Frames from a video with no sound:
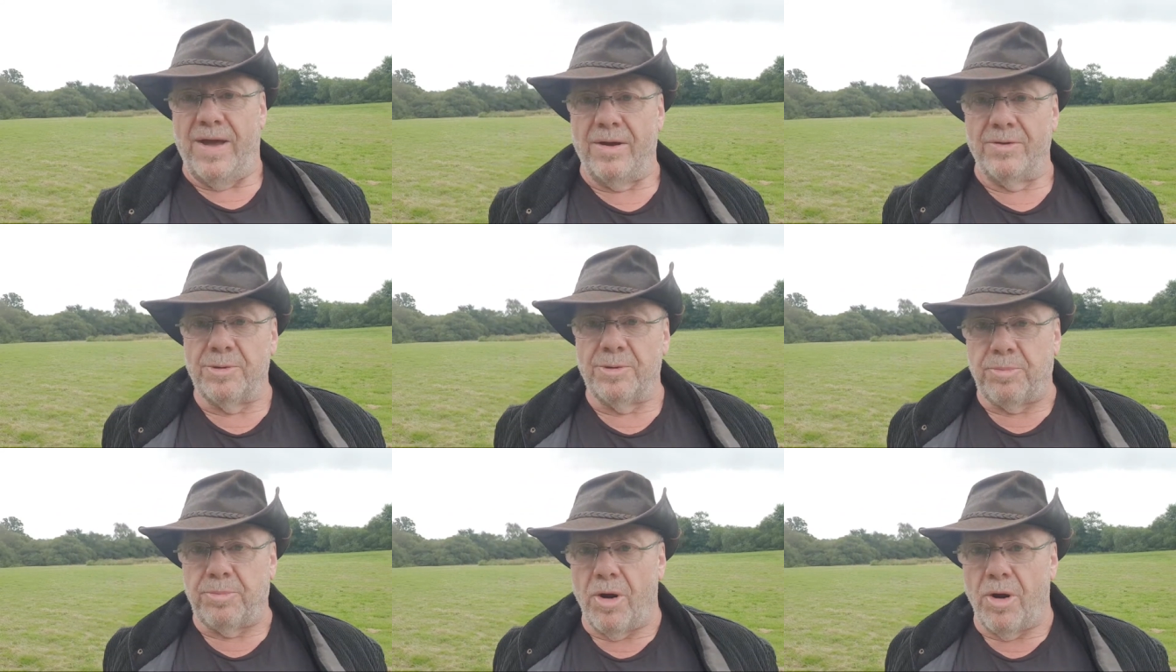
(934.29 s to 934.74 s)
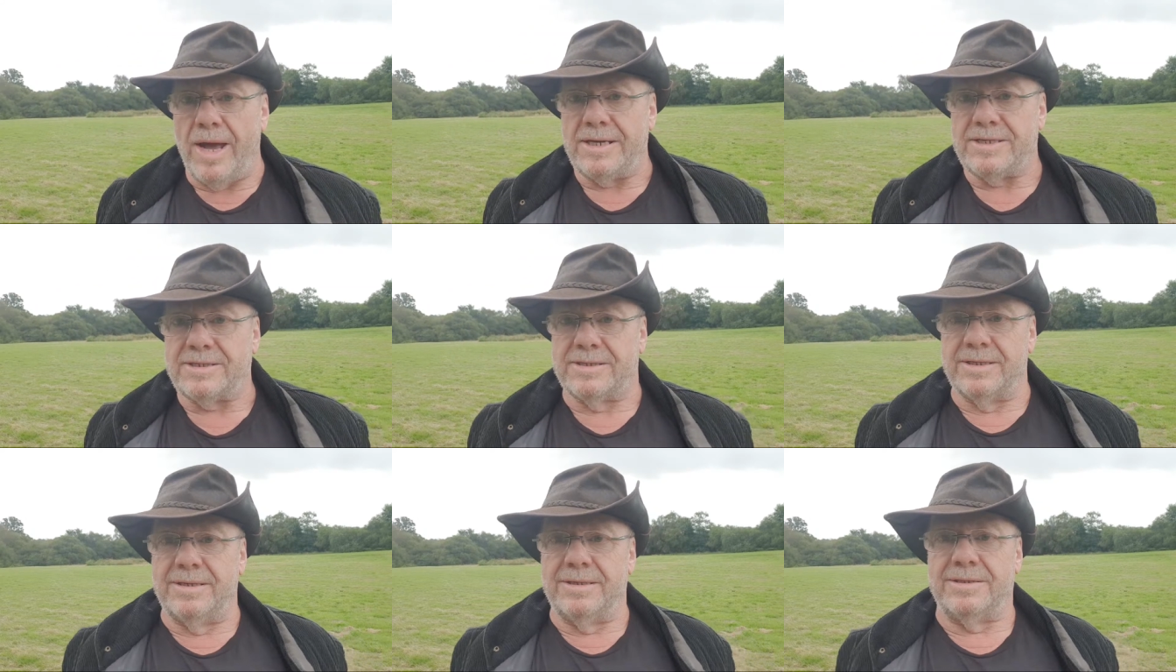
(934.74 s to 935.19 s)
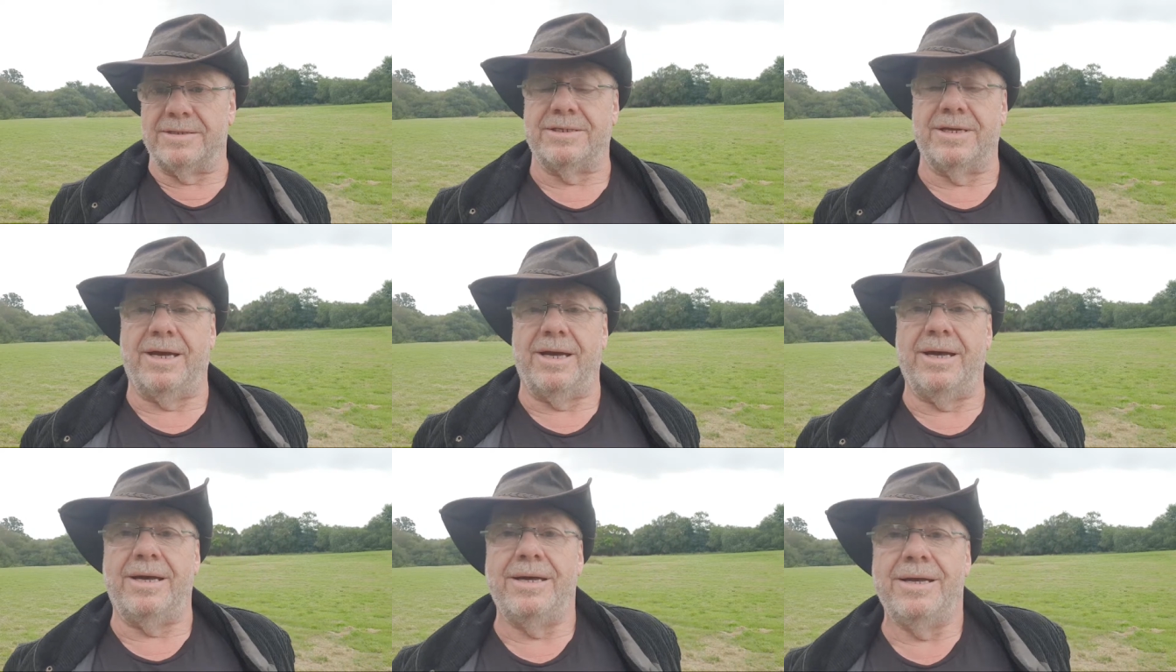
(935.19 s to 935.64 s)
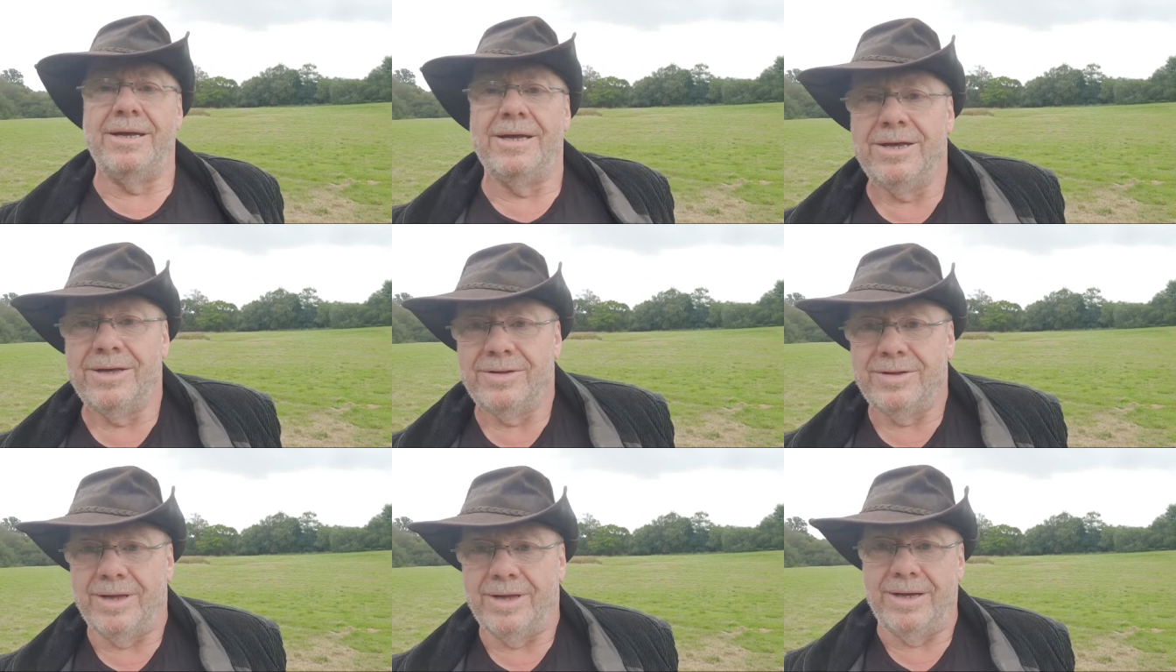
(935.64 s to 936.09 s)
found the price
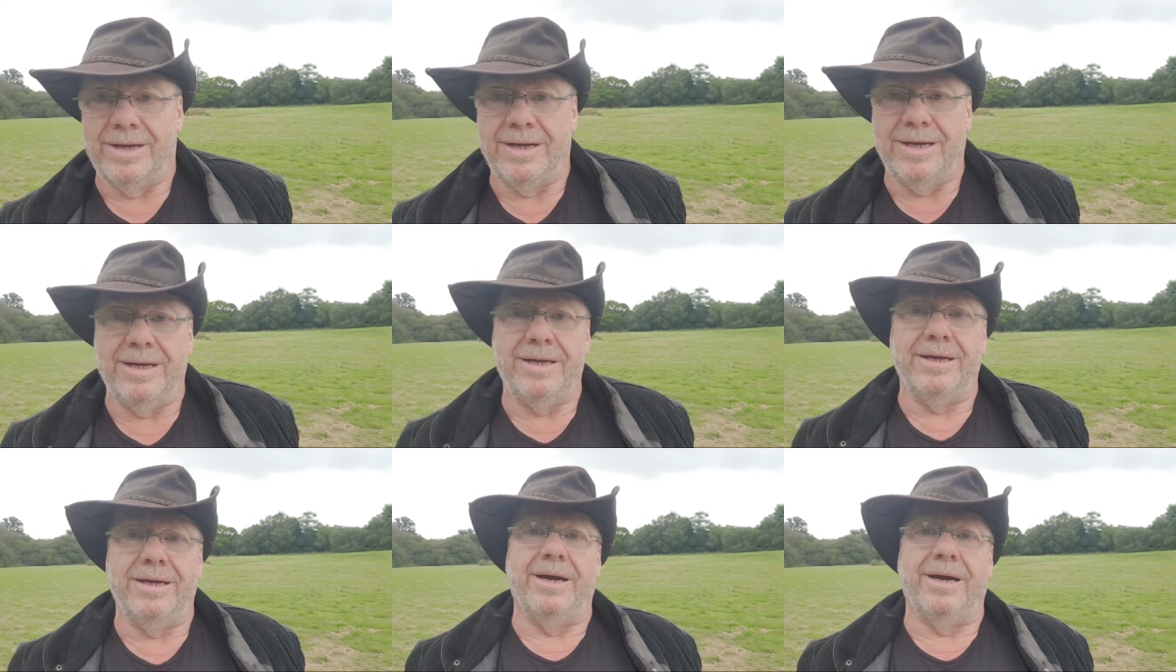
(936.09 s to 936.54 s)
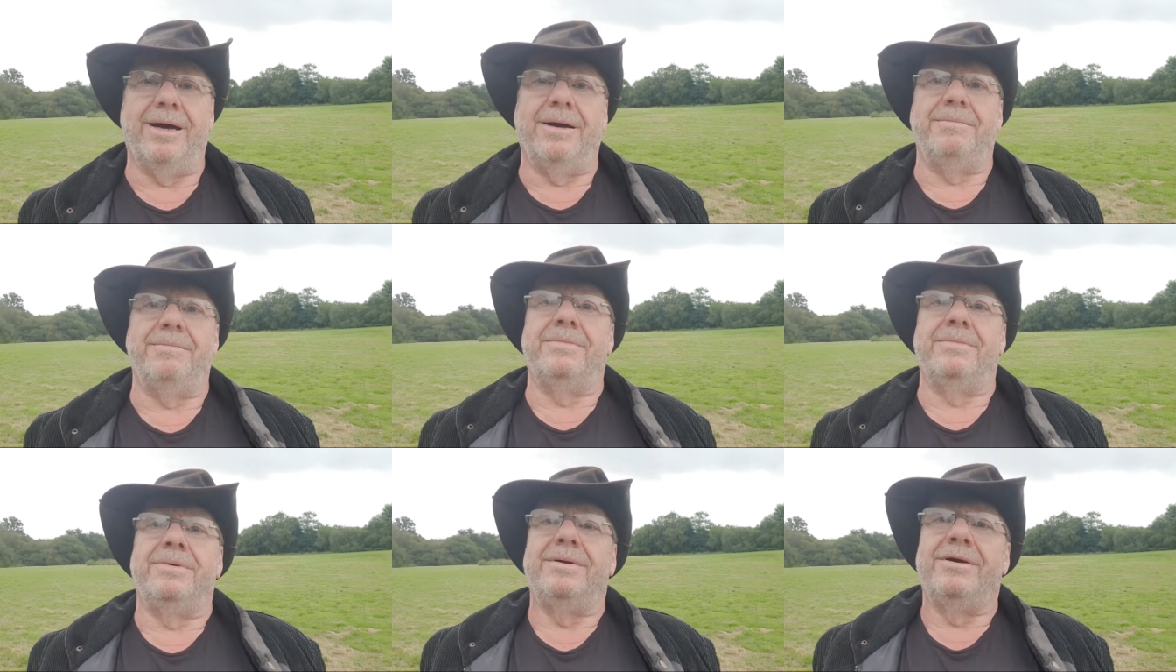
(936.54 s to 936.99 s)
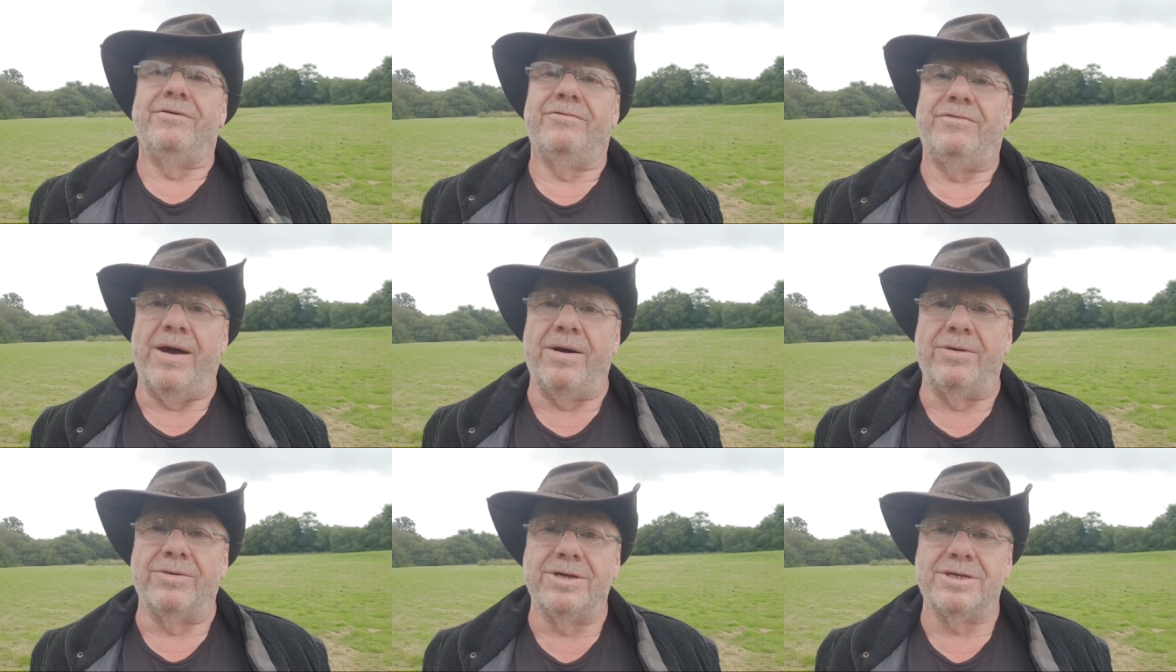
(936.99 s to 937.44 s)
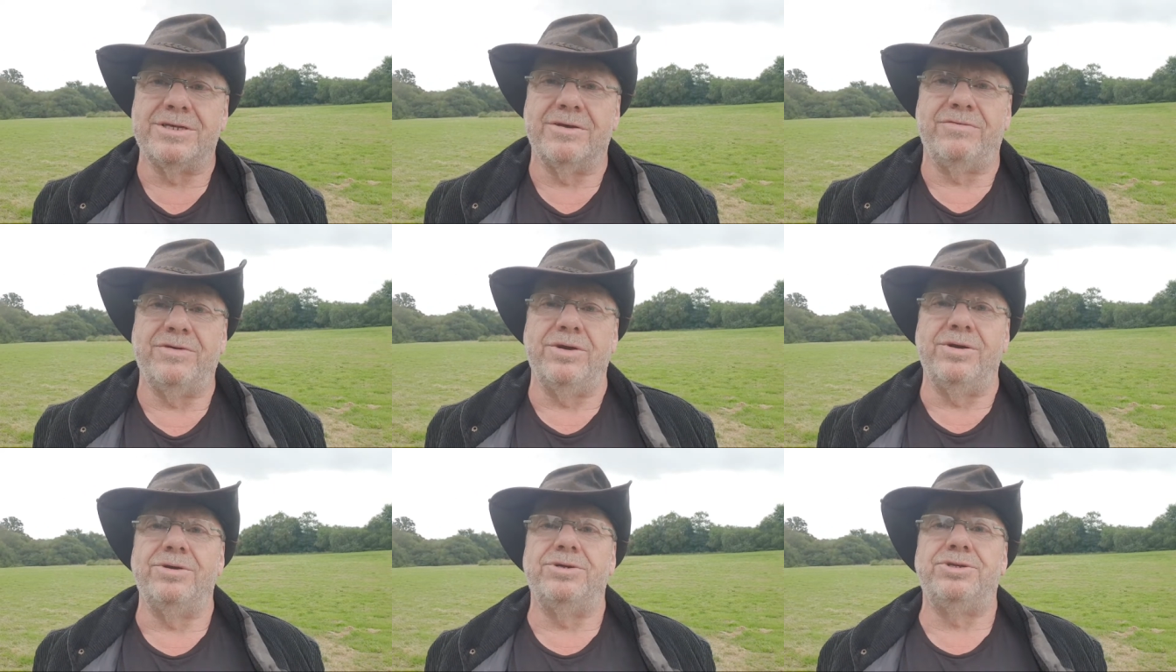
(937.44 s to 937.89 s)
that the founders
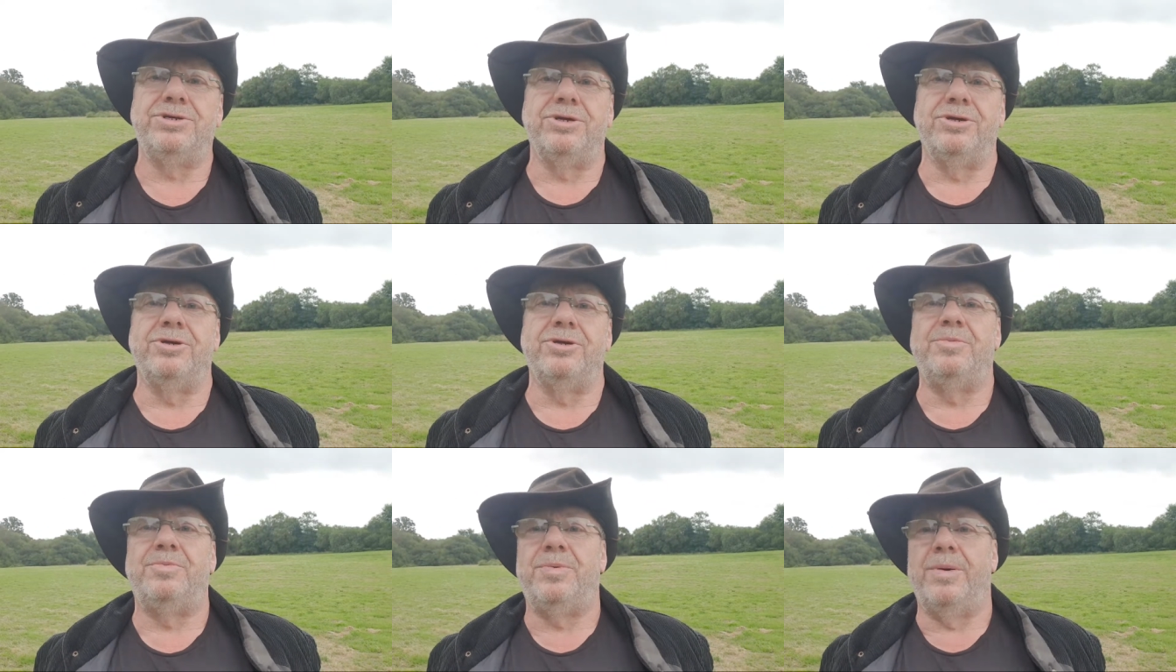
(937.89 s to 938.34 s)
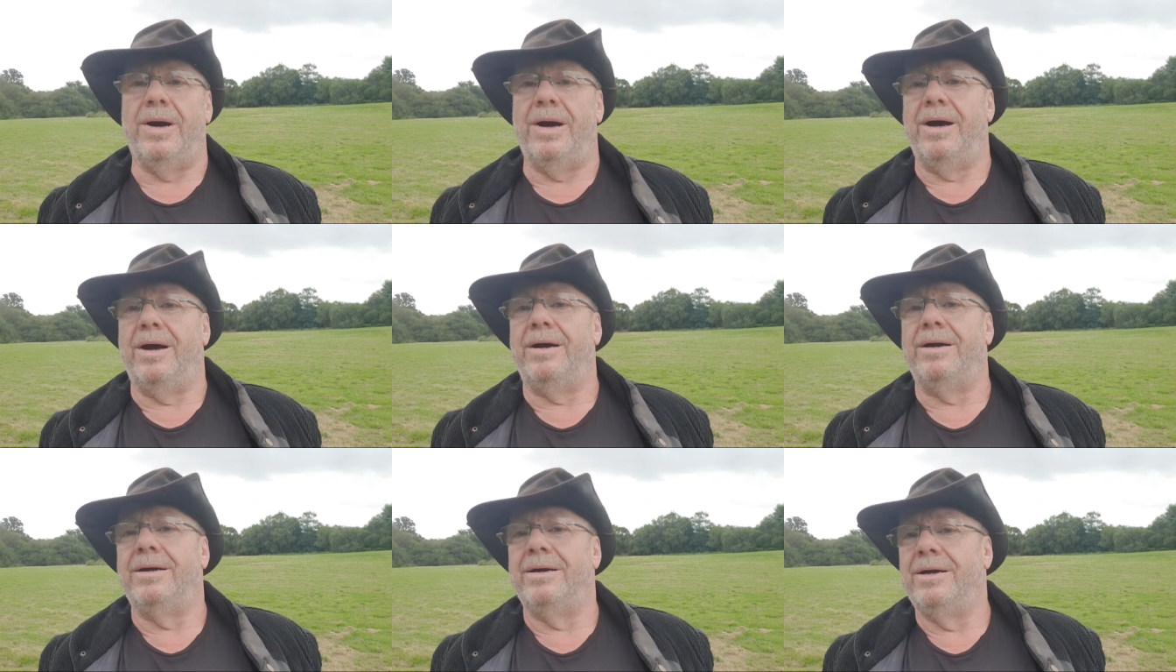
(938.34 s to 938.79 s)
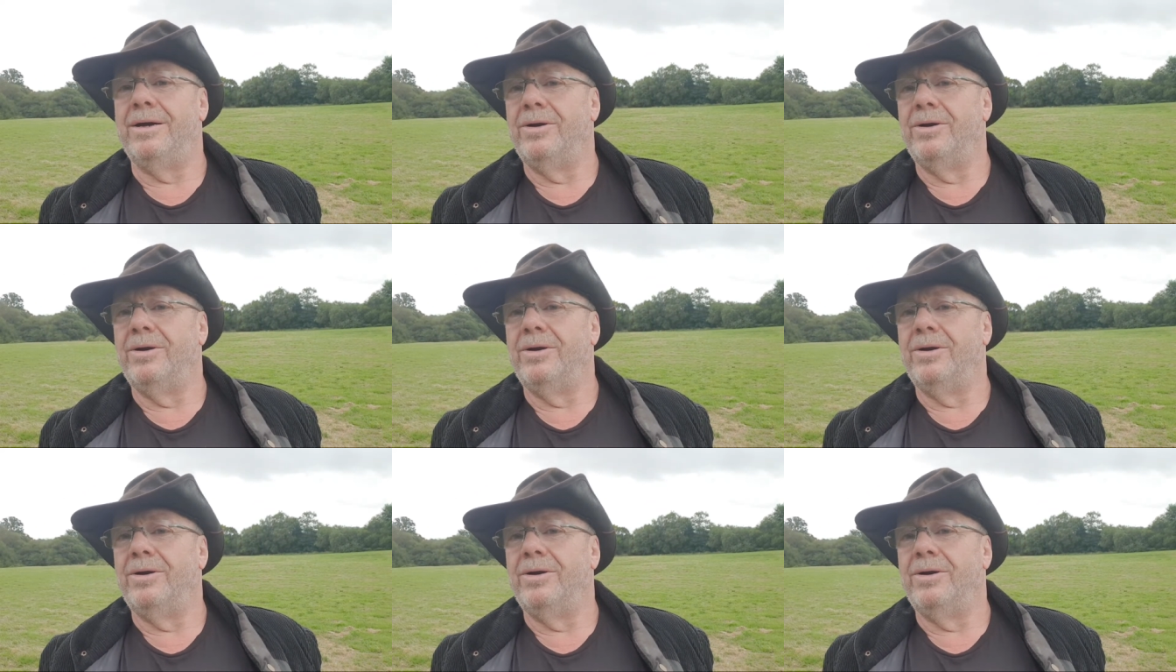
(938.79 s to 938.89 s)
of YouTube